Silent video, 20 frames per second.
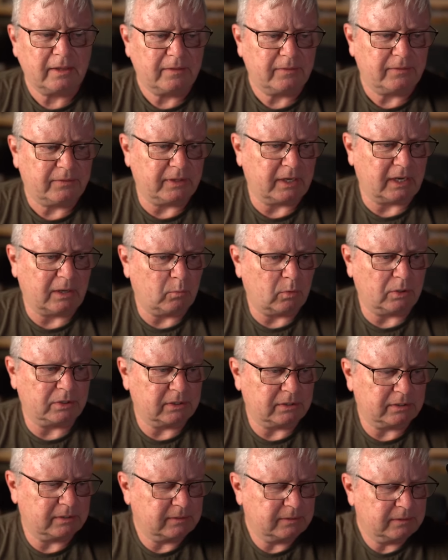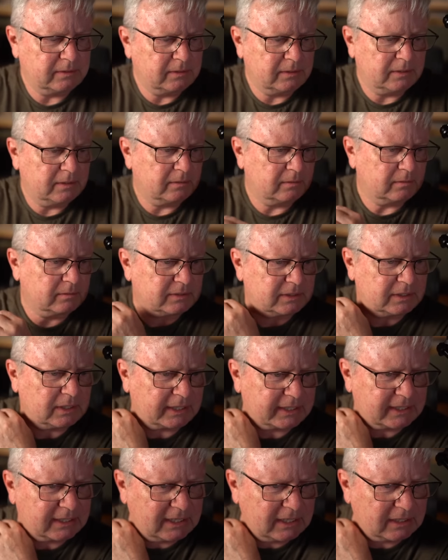That I want. Did I
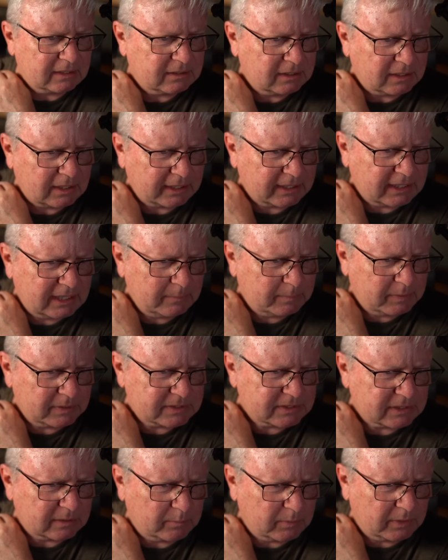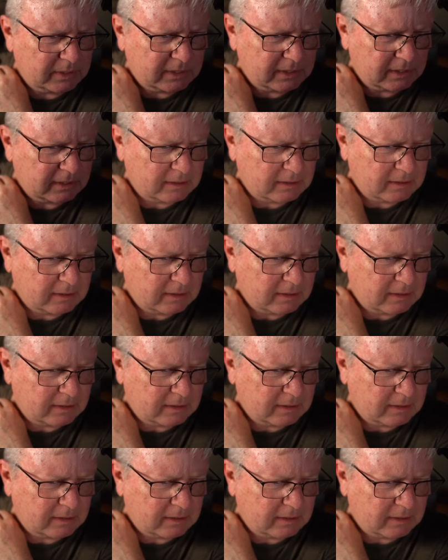keep? Did I keep it somewhere here?